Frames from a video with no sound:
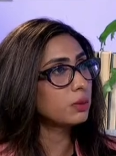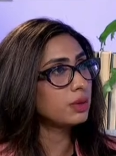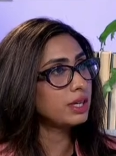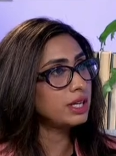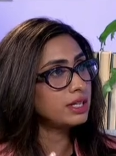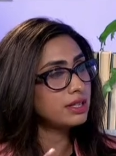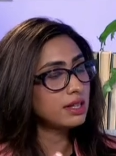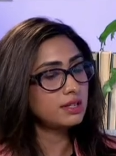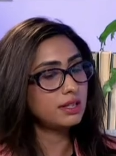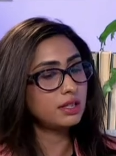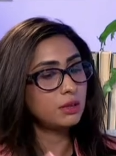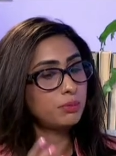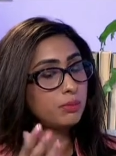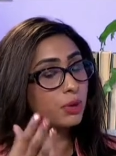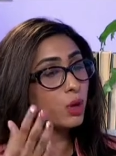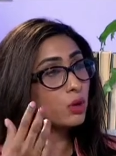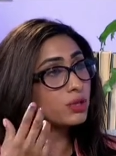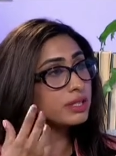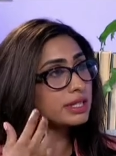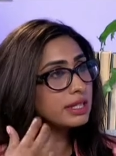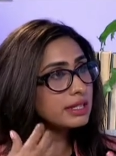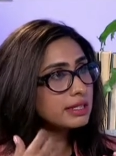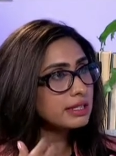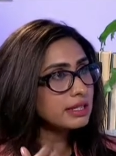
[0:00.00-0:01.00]
So what it does, it
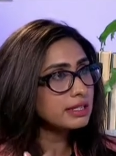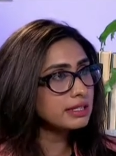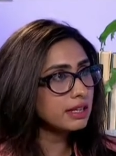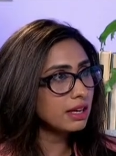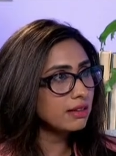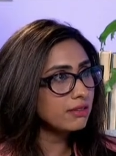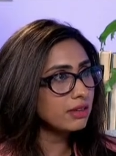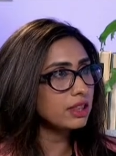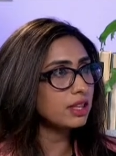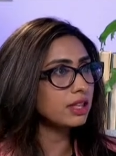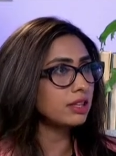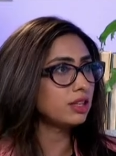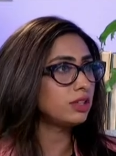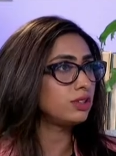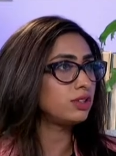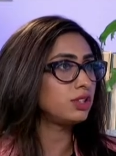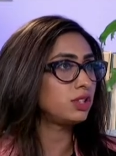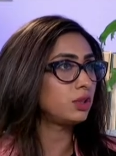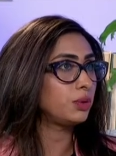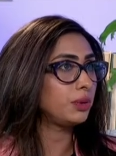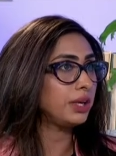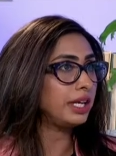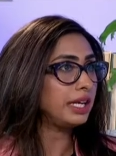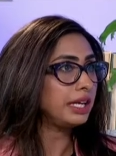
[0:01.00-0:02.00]
processes everything
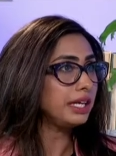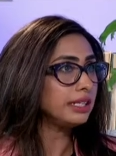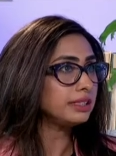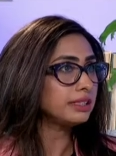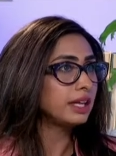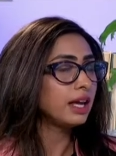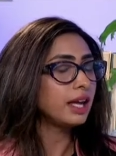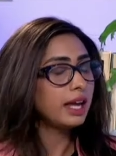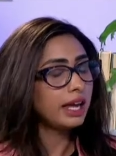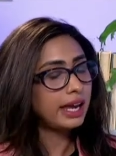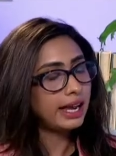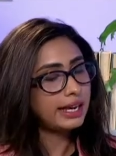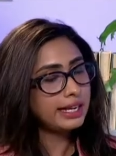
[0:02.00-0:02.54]
that you eat.